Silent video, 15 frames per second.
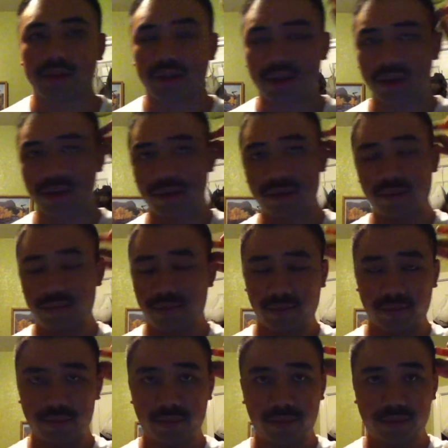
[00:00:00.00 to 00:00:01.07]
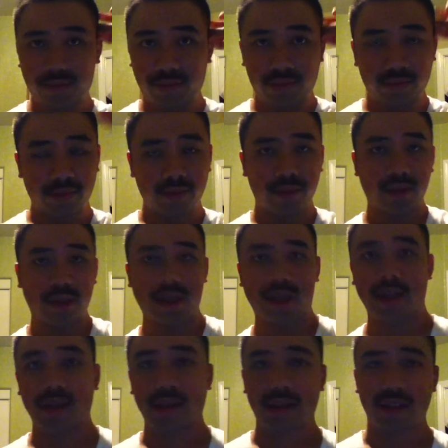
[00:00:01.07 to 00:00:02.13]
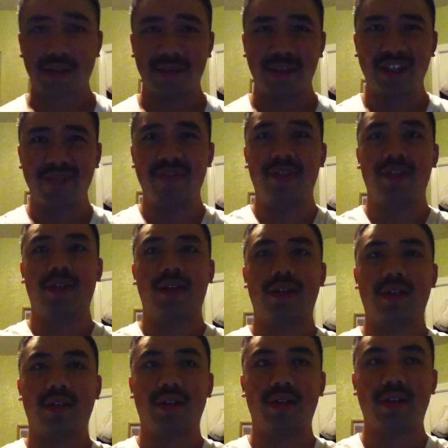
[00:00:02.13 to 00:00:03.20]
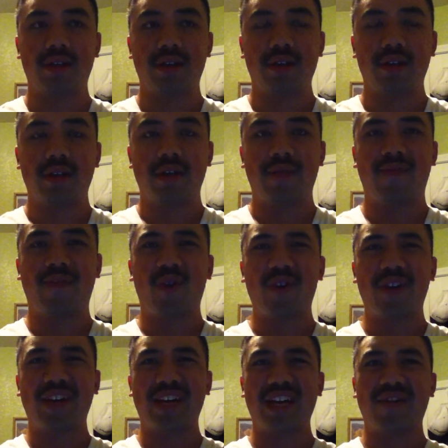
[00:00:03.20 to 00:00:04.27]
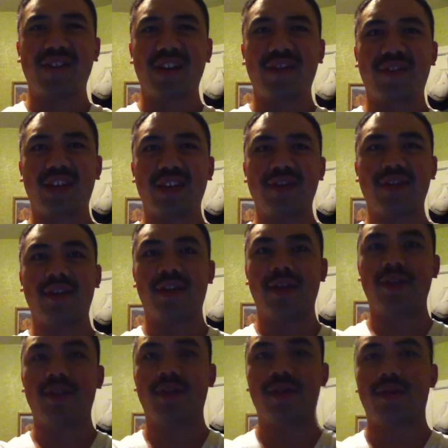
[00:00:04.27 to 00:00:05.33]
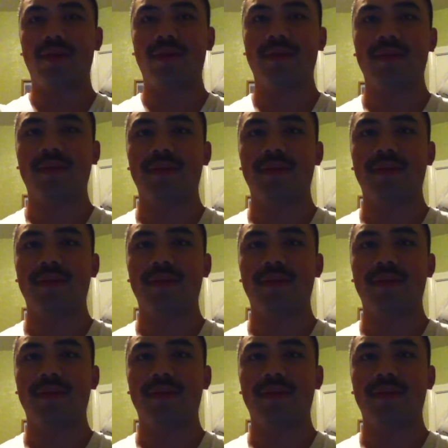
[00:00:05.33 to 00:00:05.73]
So yeah, I'm gonna give this a uh, four and a half out of five stars. So